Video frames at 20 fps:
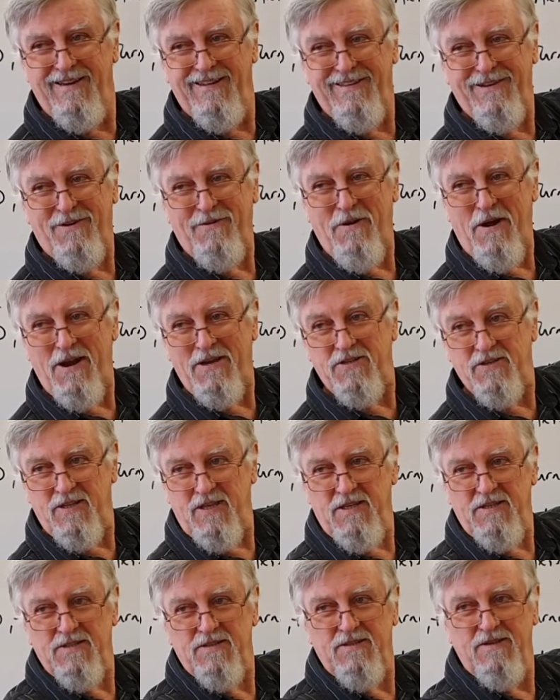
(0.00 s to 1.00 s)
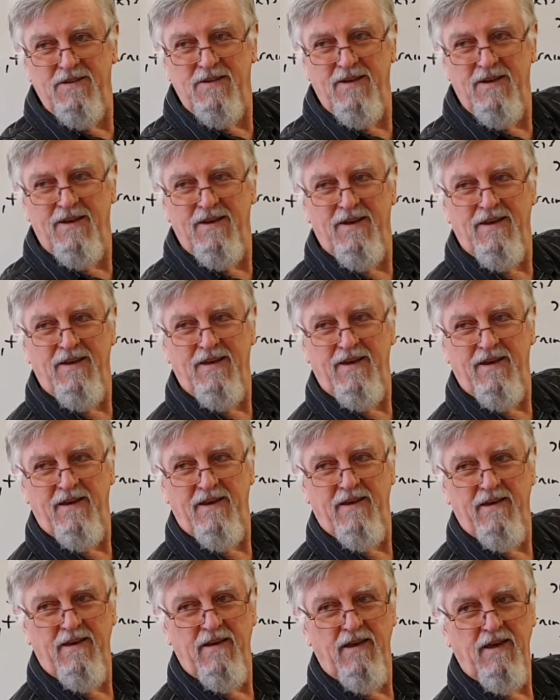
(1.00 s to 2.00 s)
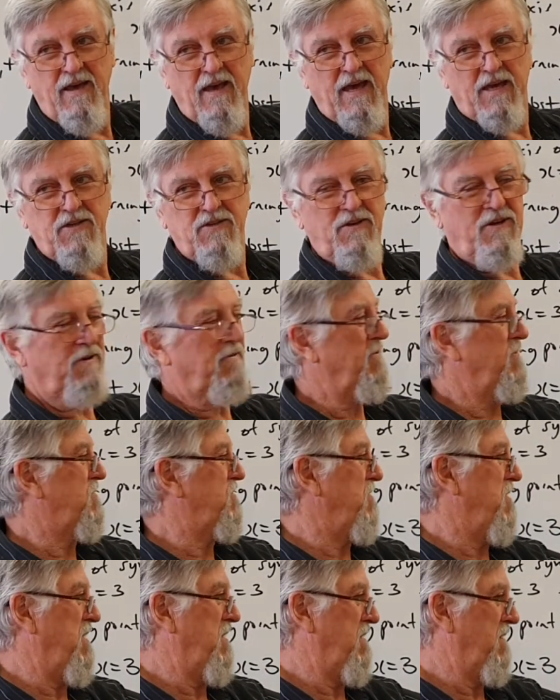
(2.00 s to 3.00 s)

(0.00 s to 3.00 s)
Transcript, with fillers: The equation is x equals 3.